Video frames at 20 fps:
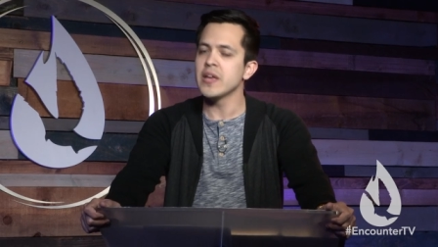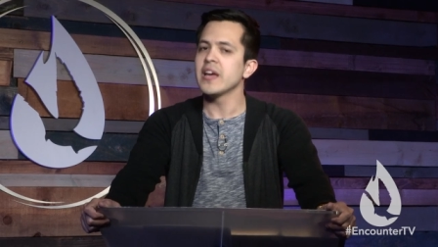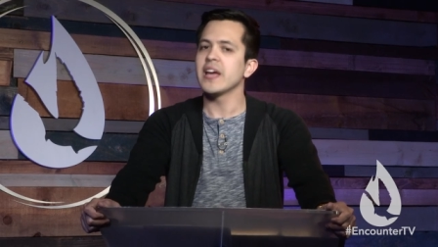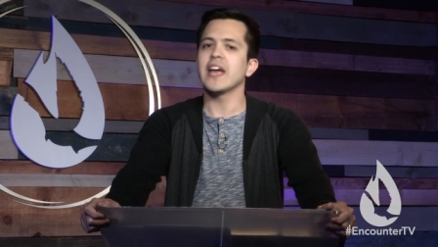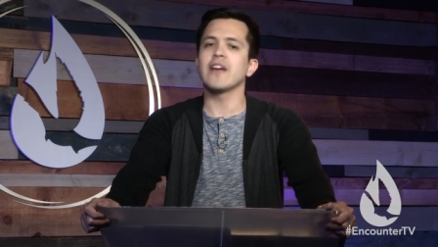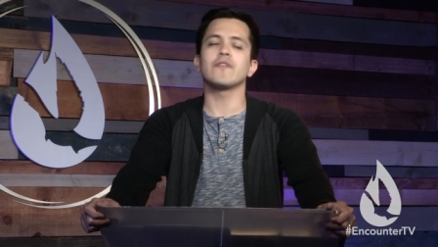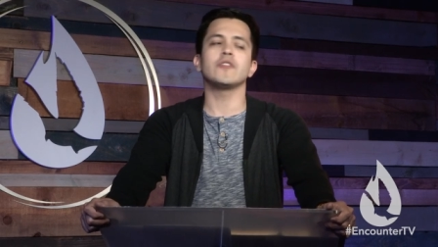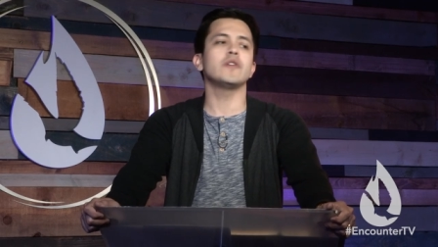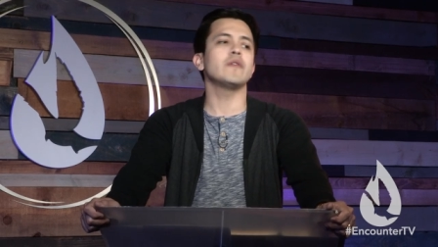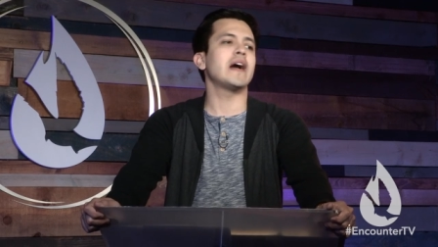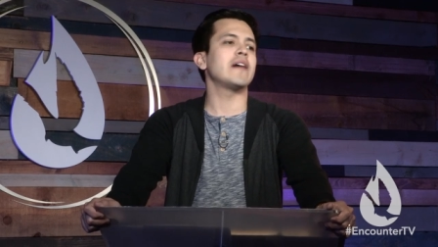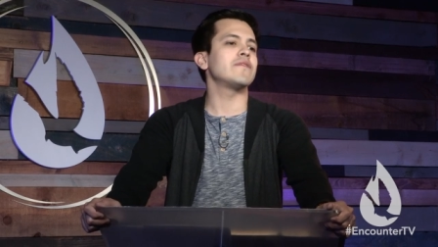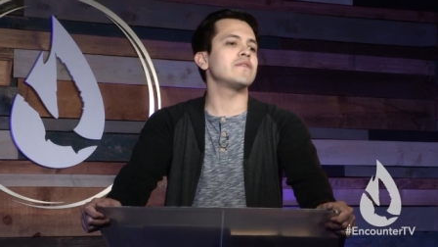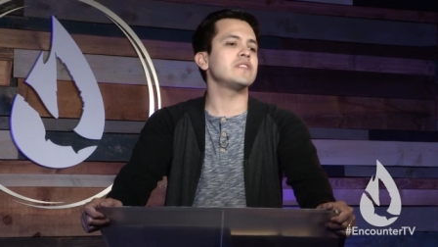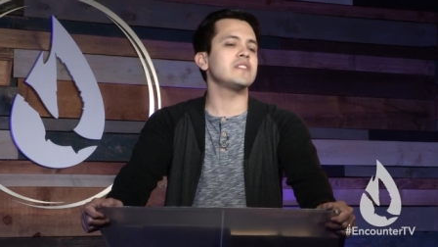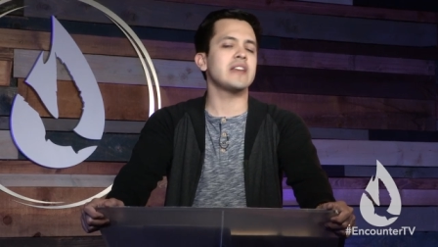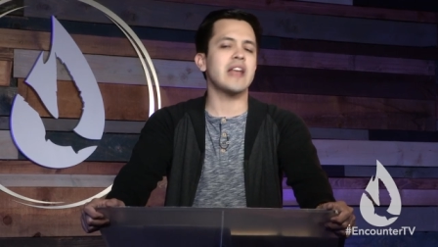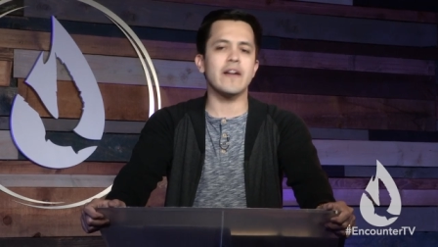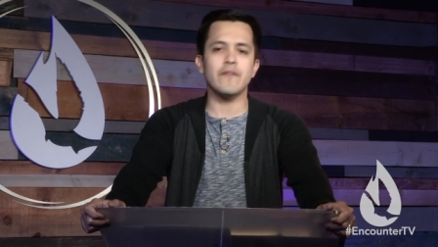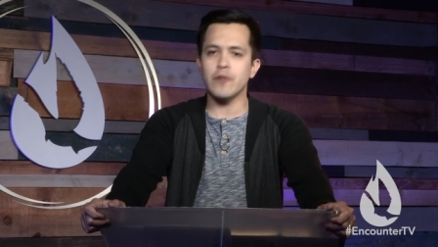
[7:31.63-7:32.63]
if you have
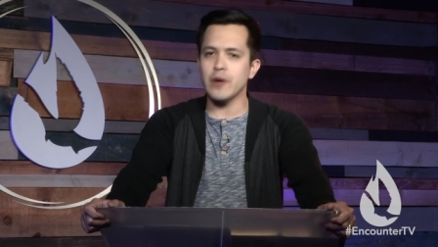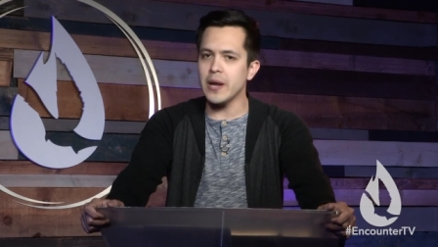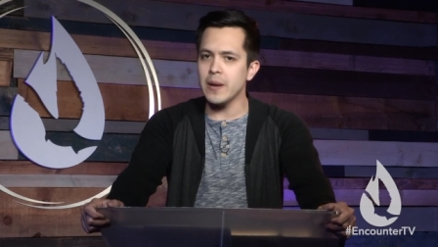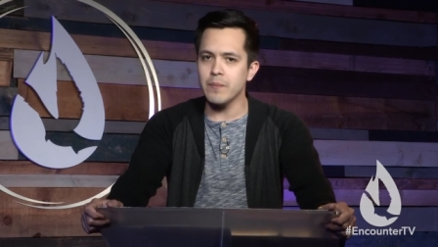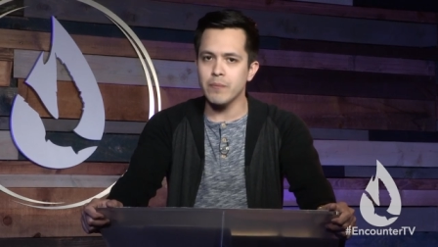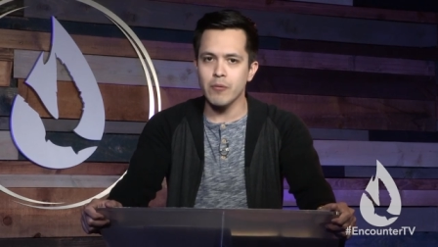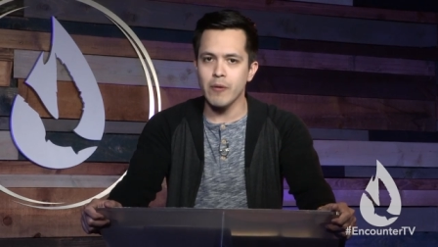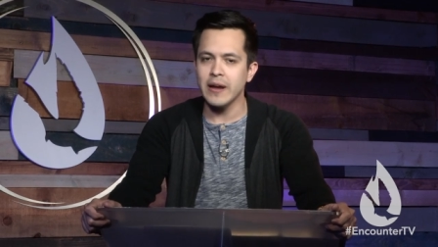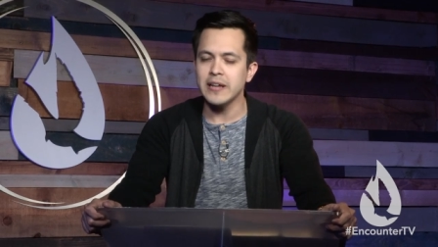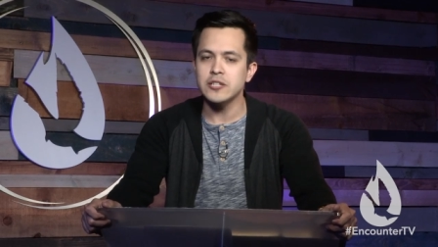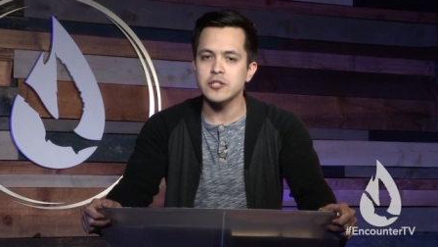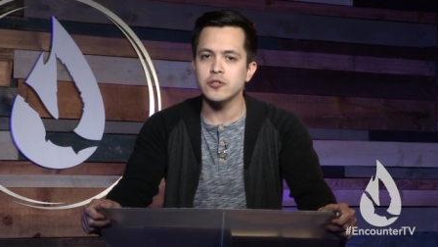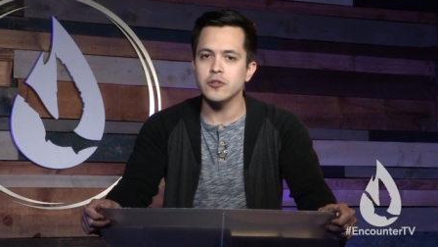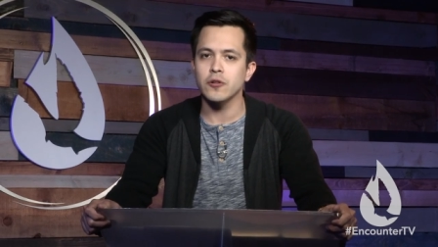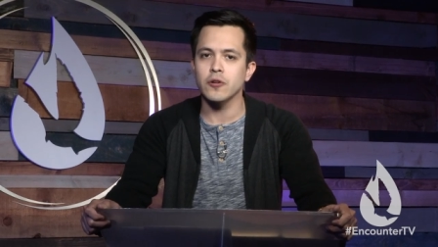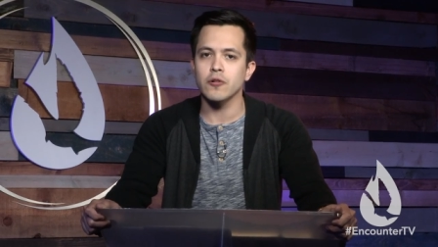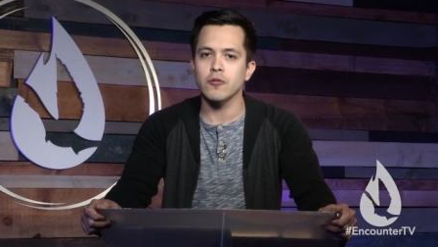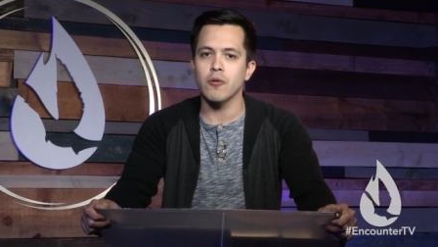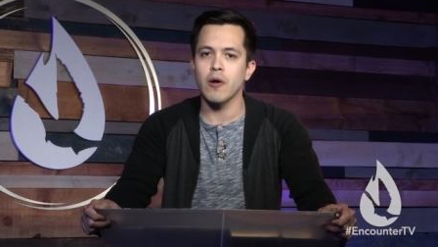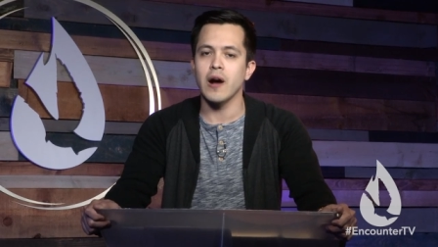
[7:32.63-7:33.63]
never embraced your
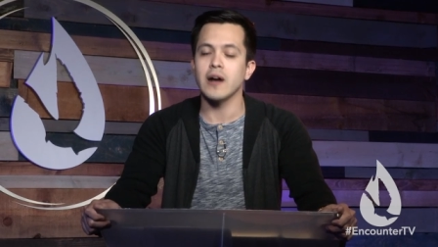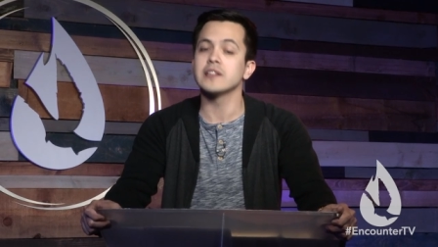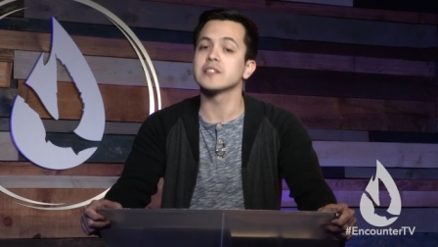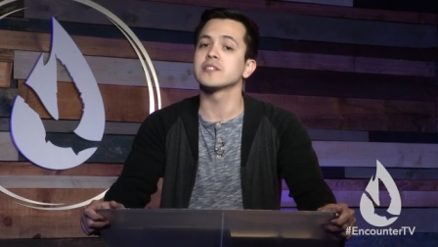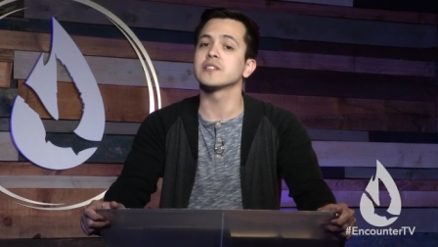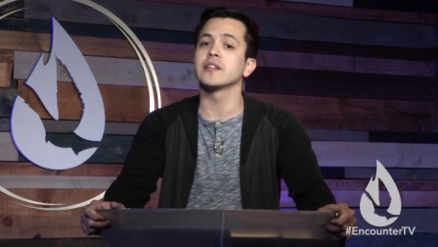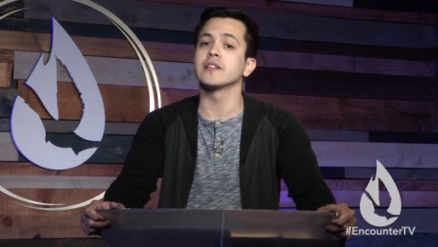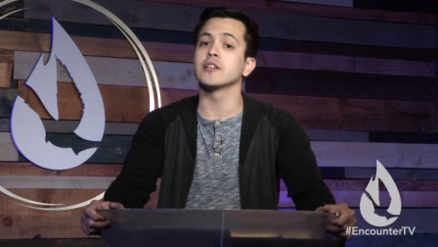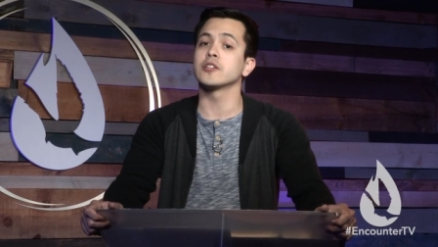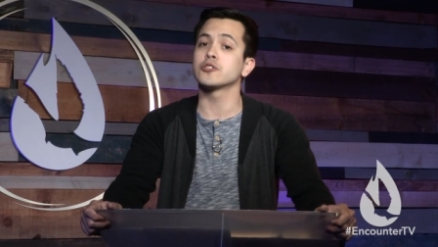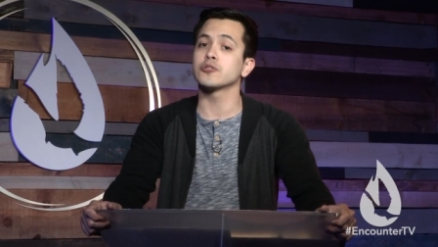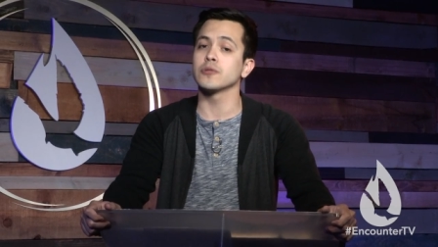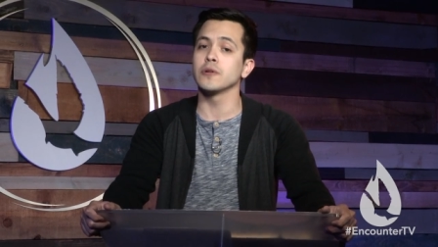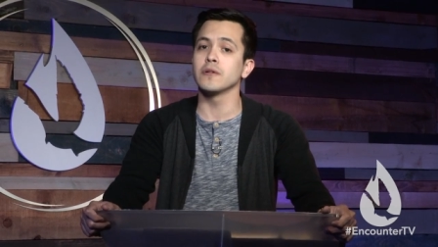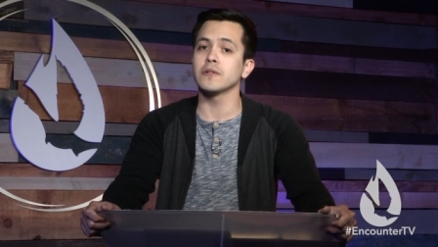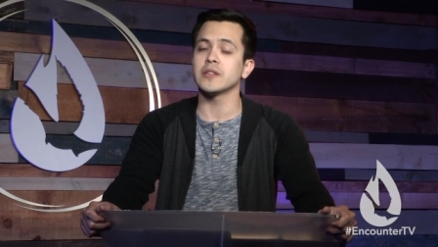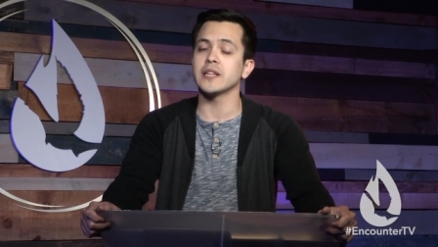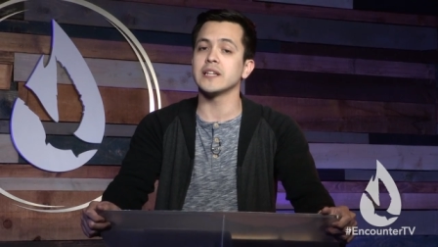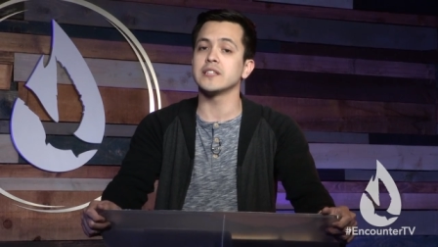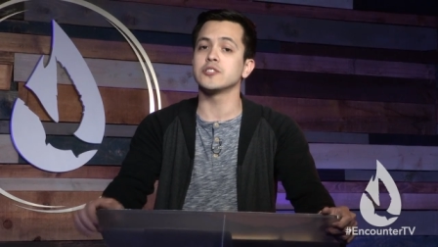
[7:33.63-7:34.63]
cross, then the
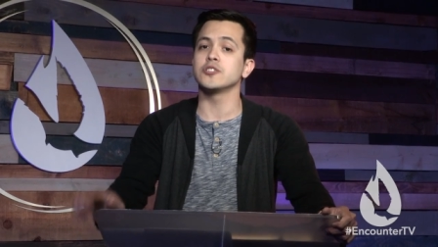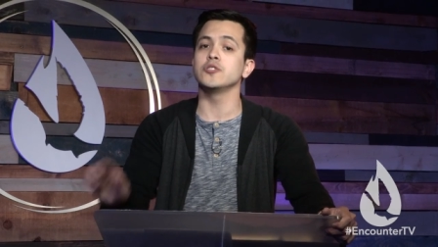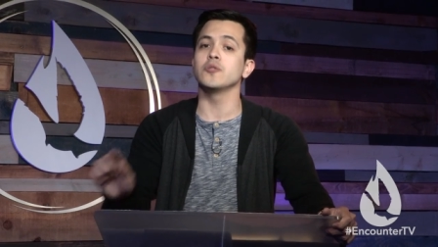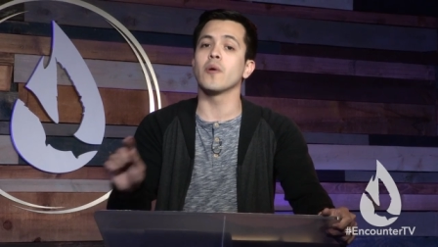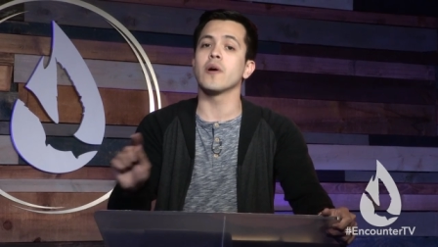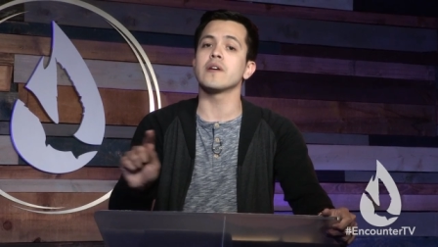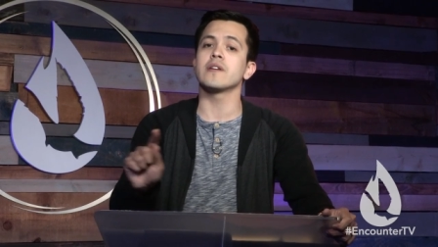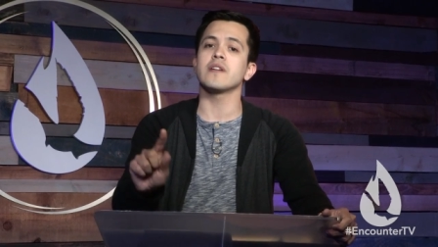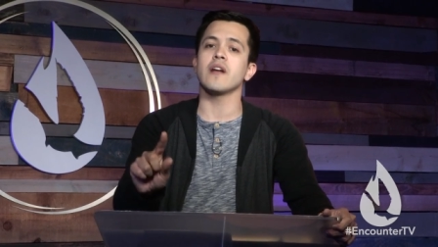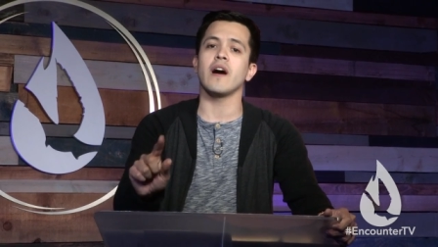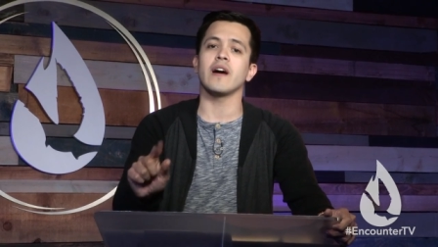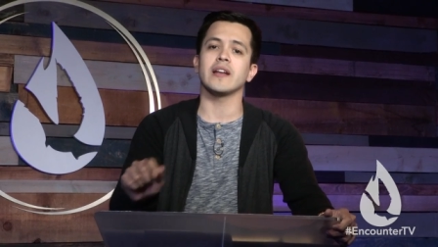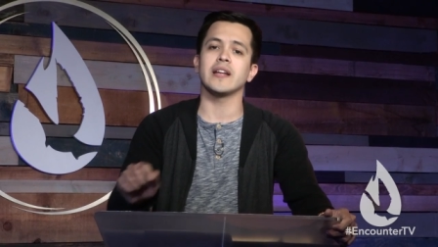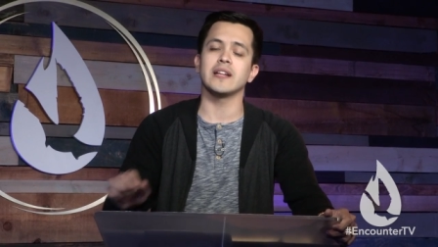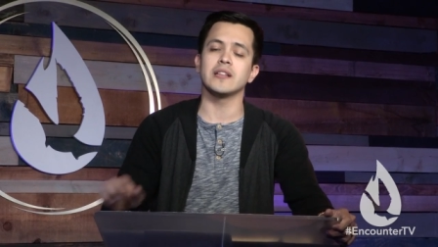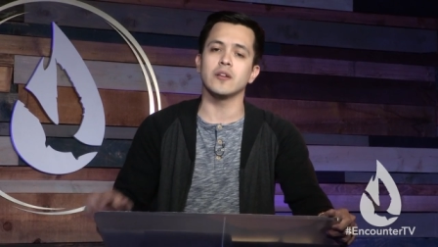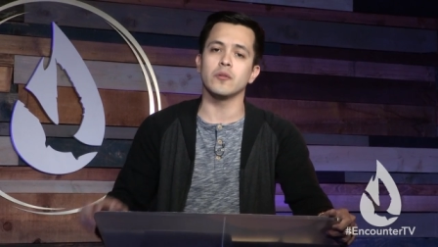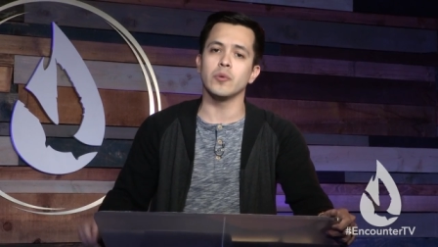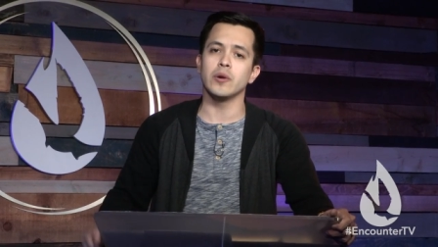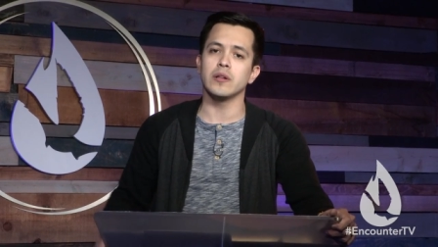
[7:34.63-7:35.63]
truth is you are not
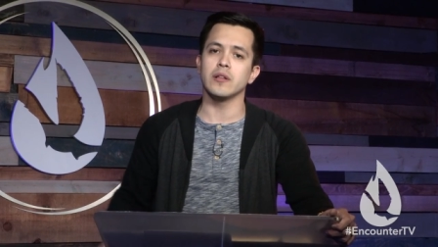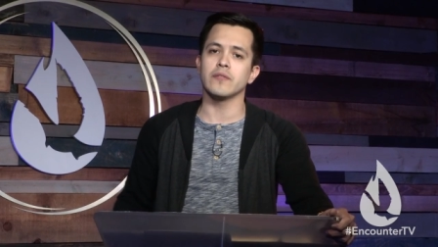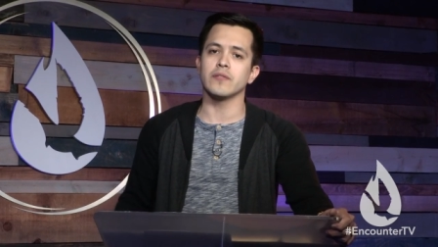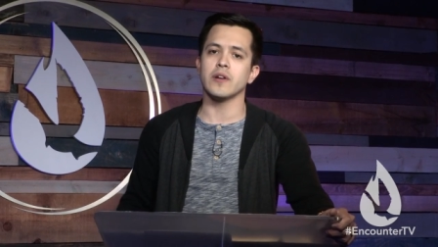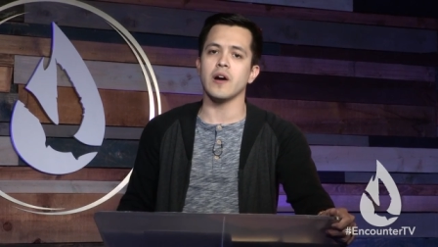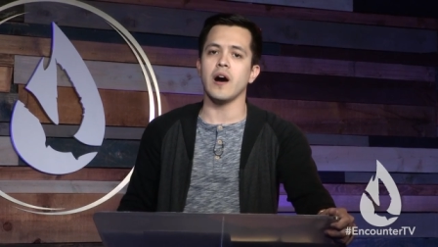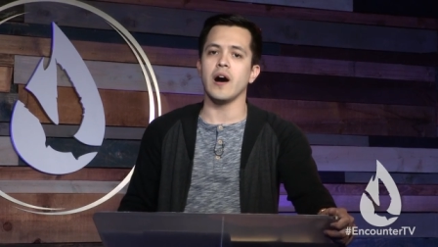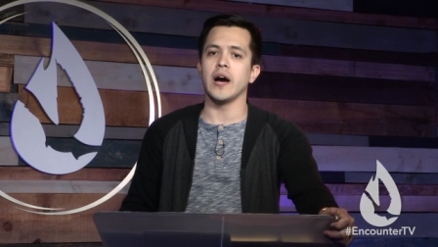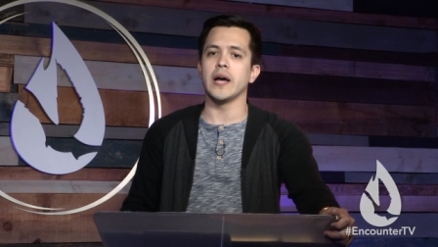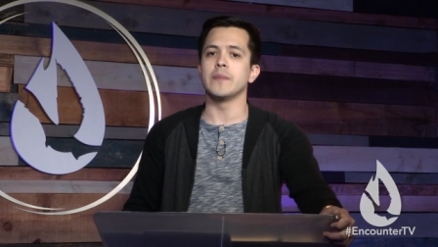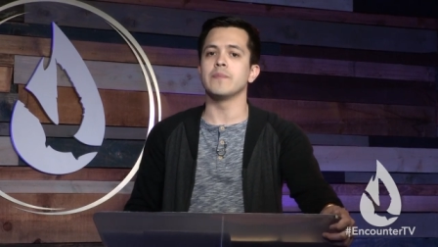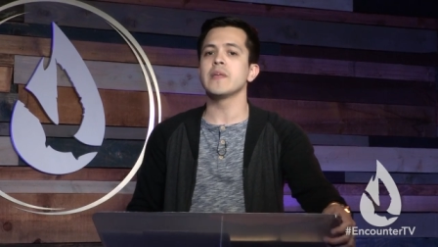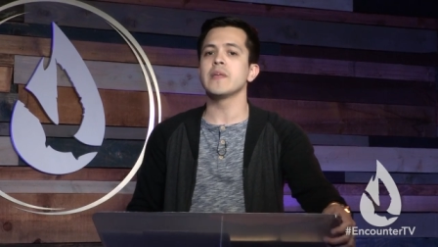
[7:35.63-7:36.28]
in the will of God.